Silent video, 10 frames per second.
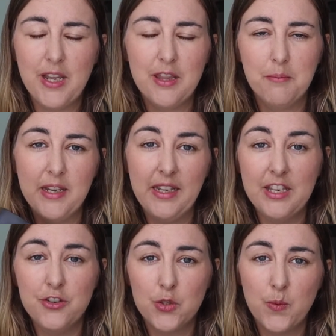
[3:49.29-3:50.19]
either being
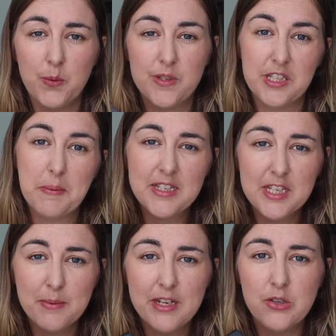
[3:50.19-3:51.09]
indoors when I wasn't
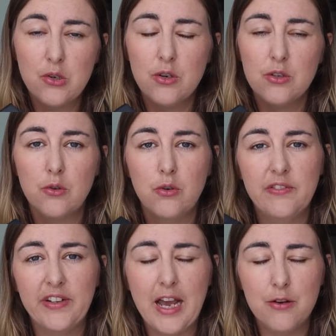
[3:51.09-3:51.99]
expecting to be indoors or
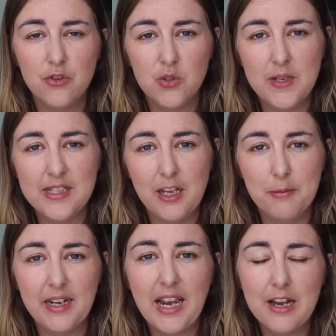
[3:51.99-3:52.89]
even outdoors when it's a little
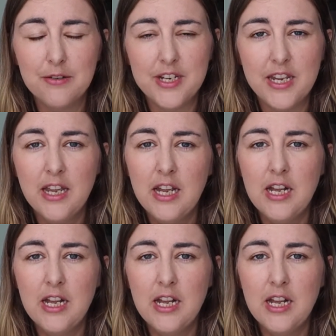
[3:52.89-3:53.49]
bit cloudy.